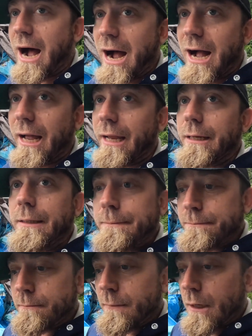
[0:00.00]
eye.
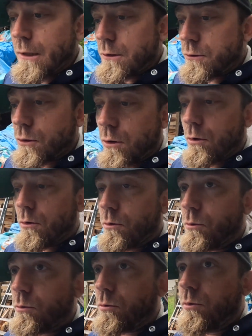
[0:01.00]

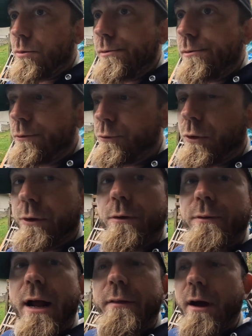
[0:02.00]
So turning
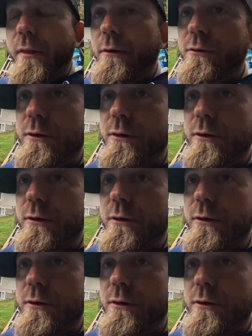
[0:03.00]
around the other